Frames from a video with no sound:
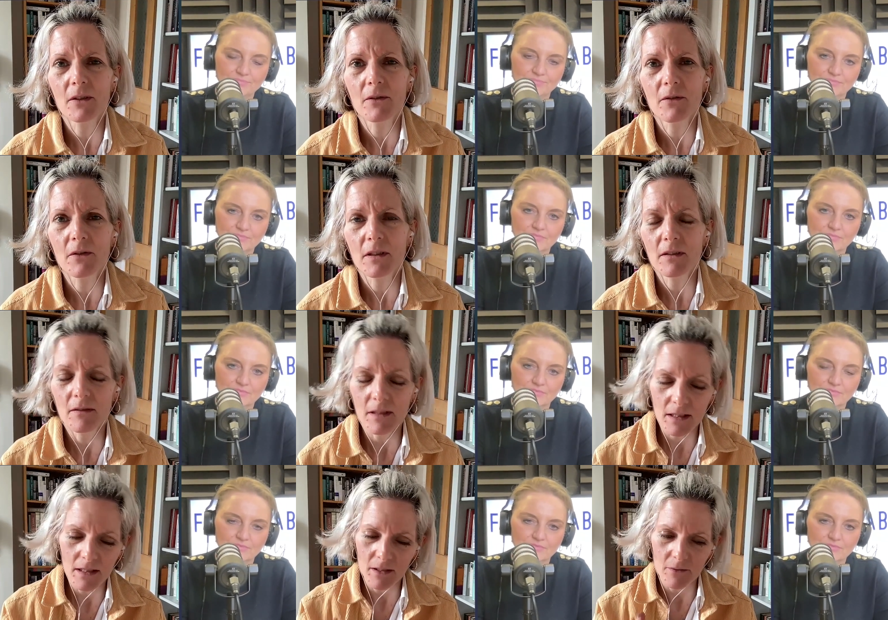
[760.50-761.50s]
Speaker 1: of
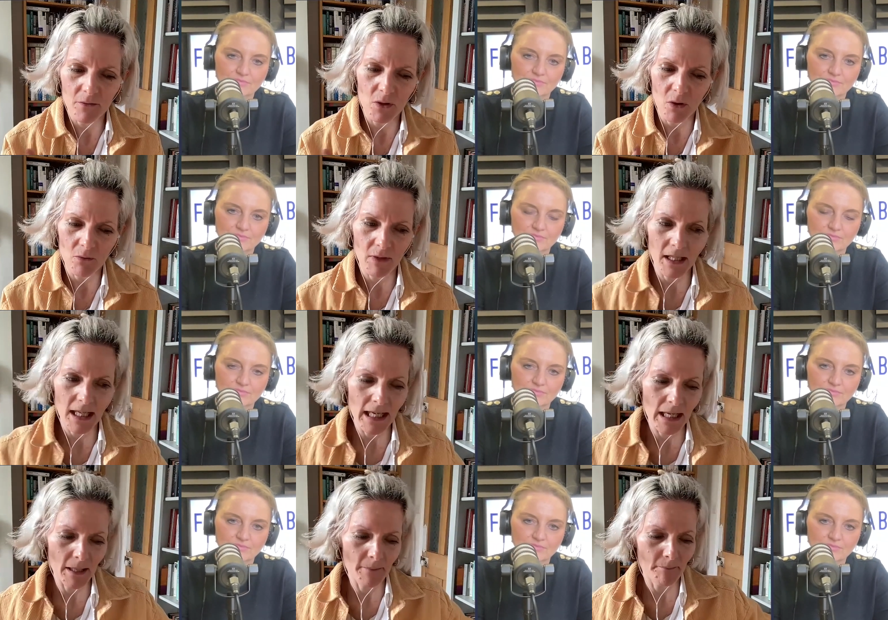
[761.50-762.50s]
of not
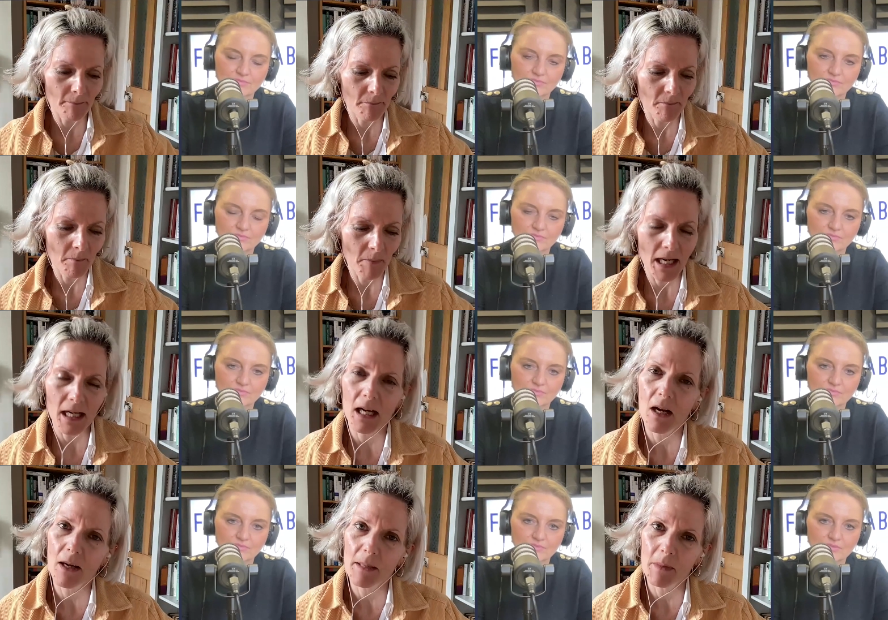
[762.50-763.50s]
really um, being in
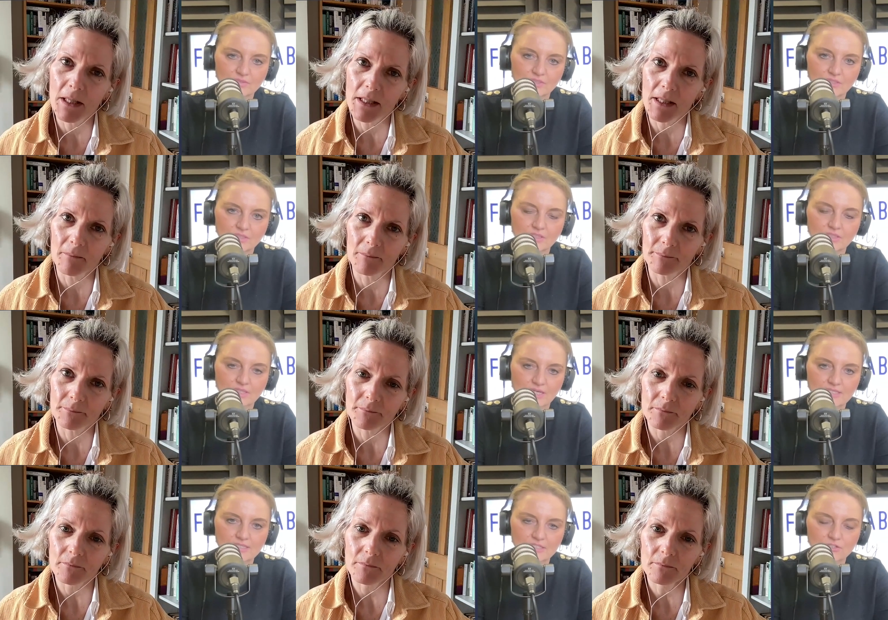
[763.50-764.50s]
alignment.
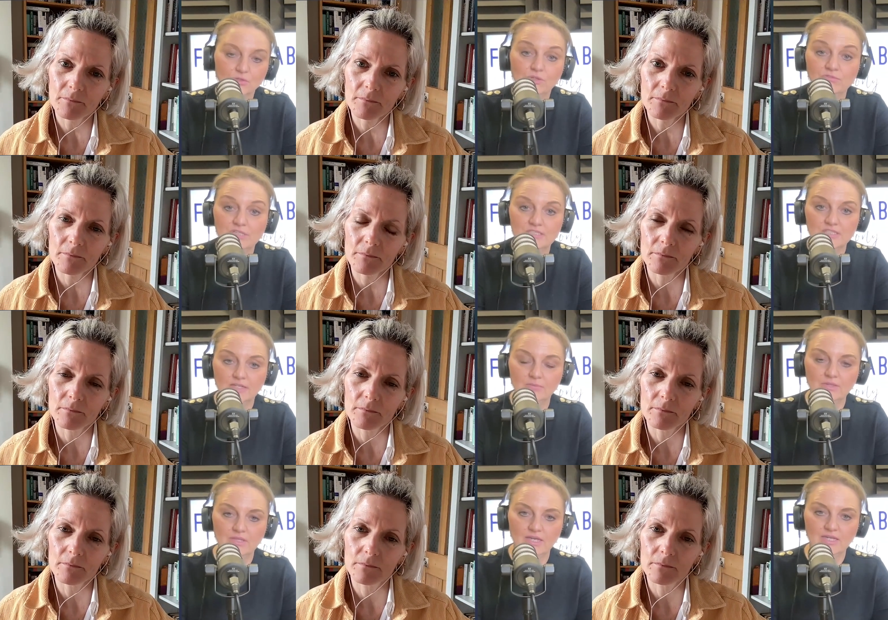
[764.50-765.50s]
Speaker 2: Yes, I totally resonate
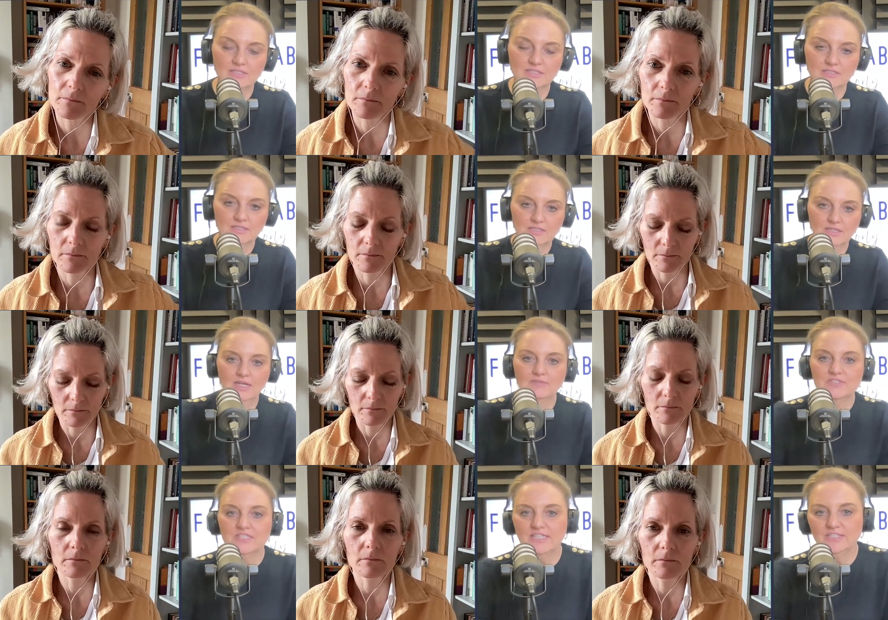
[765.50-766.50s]
with that. I'll
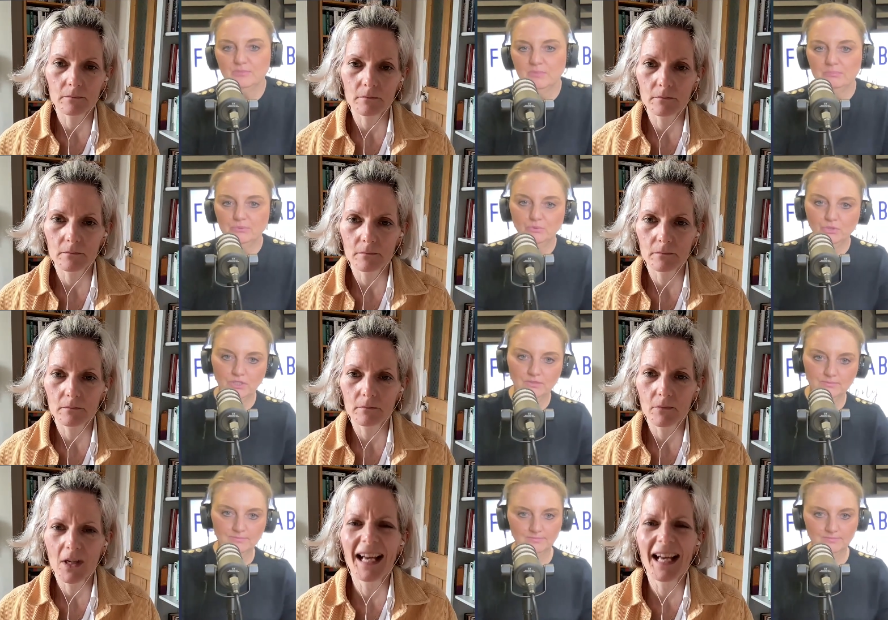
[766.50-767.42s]
have to send you my book.